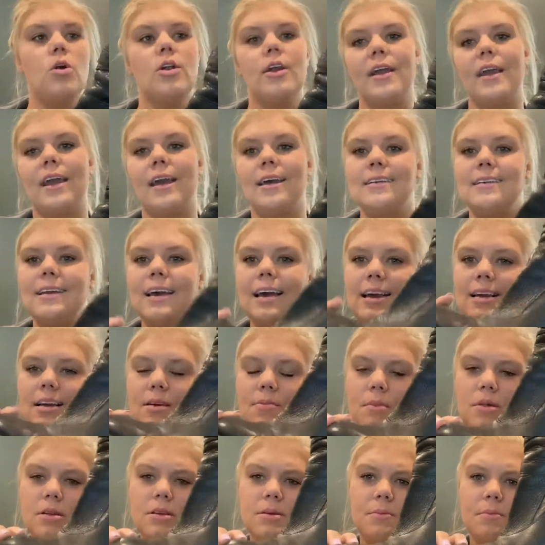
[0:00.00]
again,
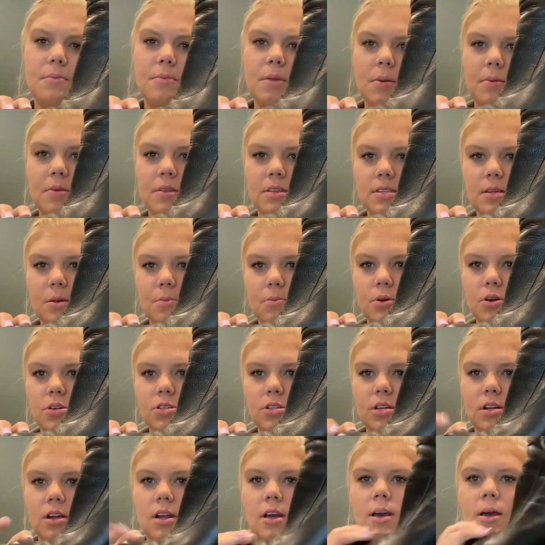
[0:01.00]
maybe the same
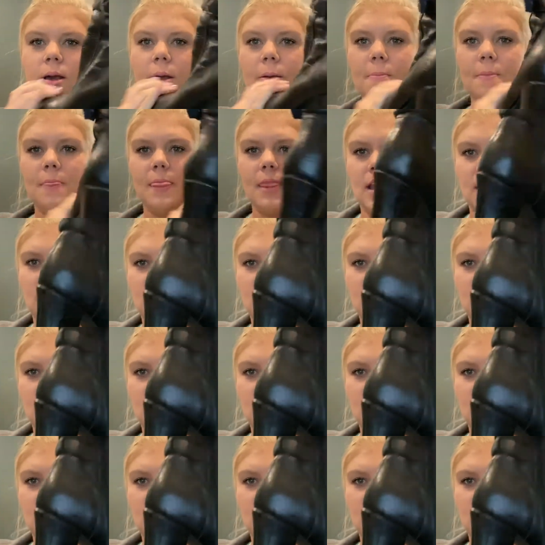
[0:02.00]
person, like